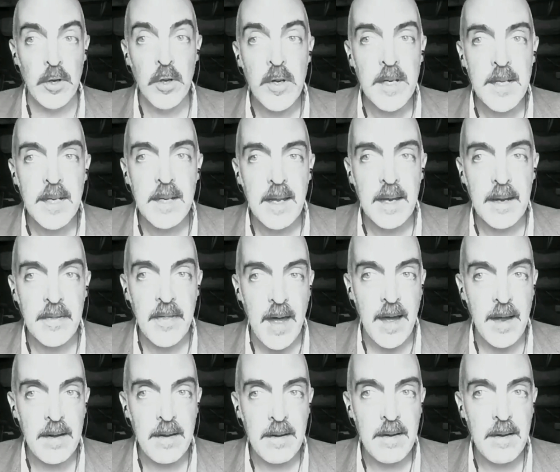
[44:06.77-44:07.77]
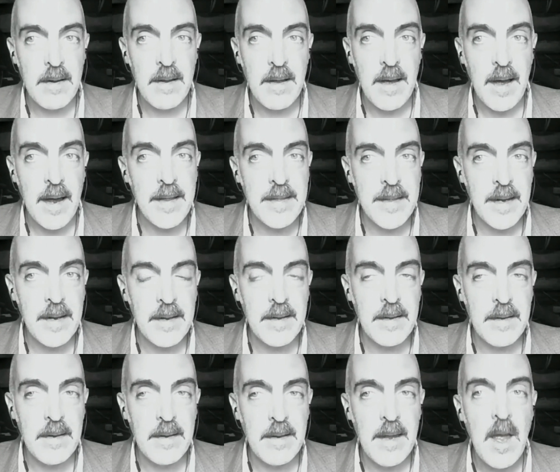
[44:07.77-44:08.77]
look at it like that, I think
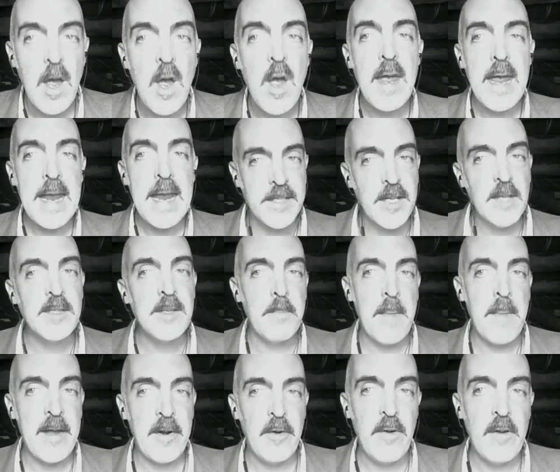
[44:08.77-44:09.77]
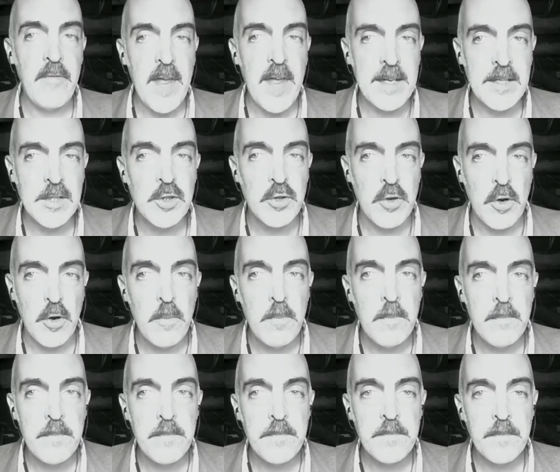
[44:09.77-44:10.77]
it doesn't matter if that is true.
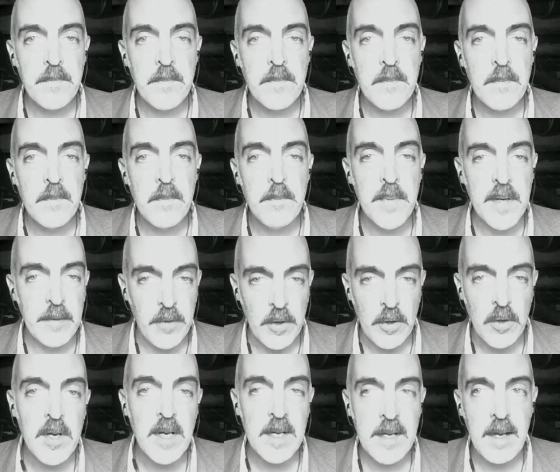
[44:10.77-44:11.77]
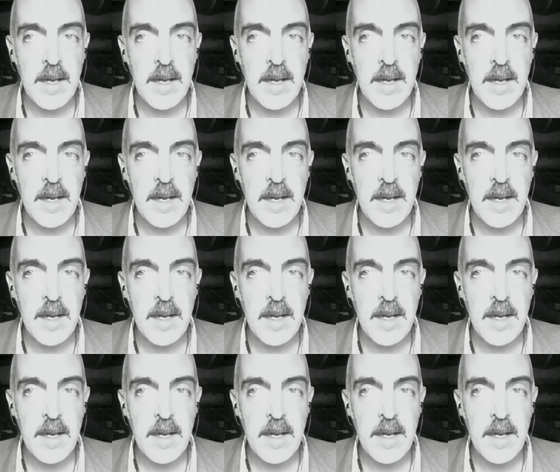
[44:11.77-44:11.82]
But if you look